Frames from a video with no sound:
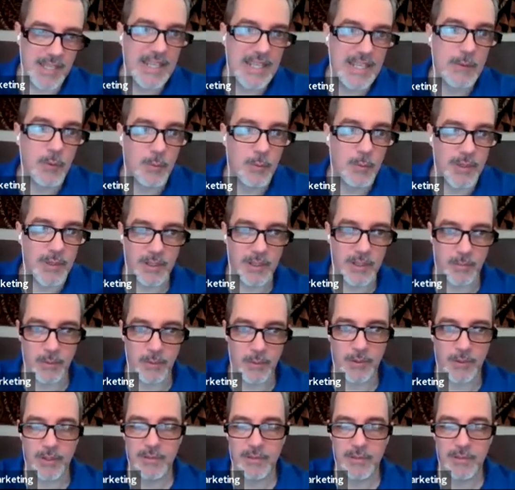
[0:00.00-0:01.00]
it will be
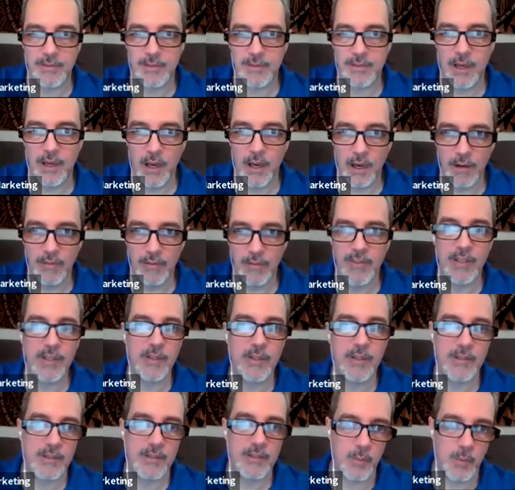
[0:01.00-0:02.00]
numbered of
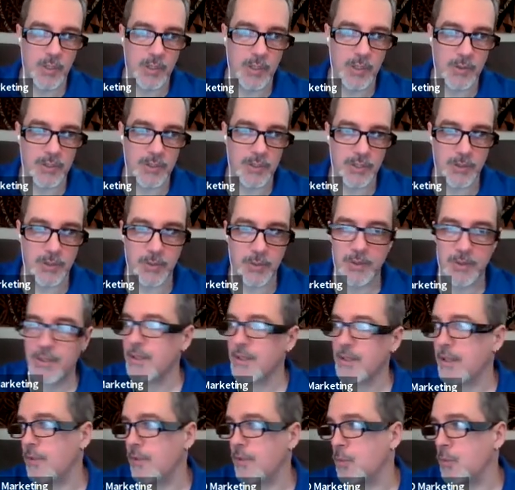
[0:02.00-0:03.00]
102
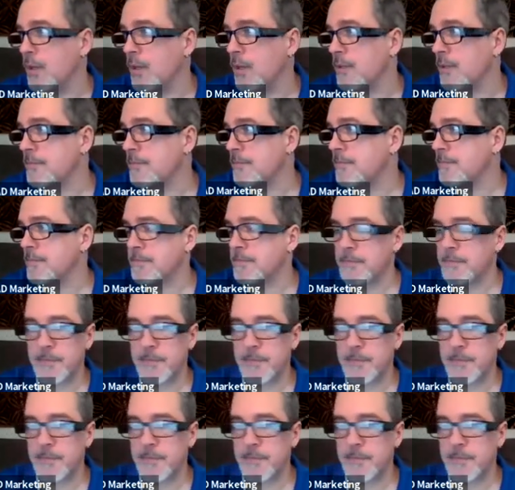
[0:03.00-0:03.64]
as well.